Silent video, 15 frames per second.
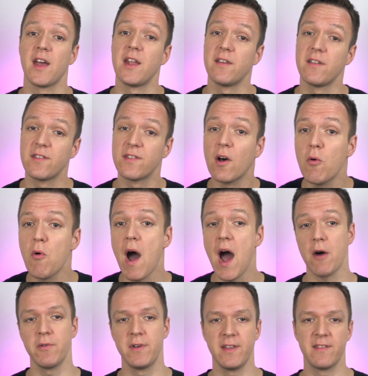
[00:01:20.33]
and saw
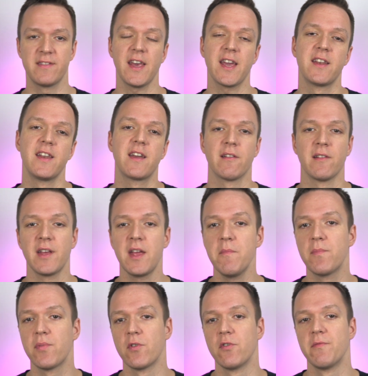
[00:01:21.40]
how these technical
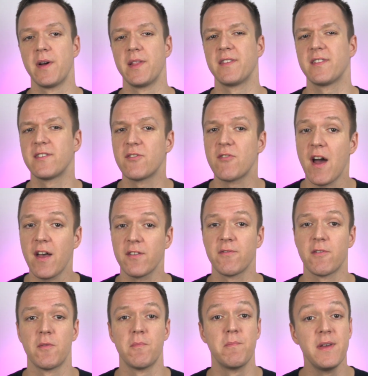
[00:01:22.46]
improvements
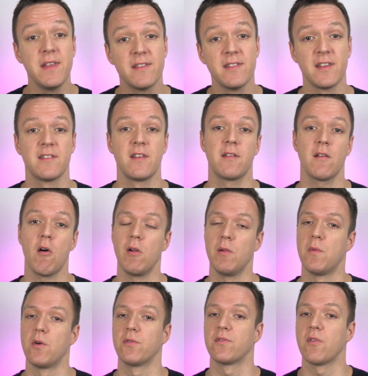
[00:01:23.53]
transform businesses
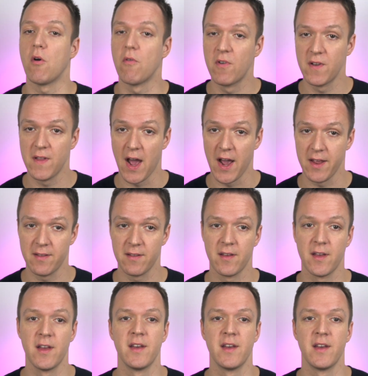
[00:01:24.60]
almost overnight.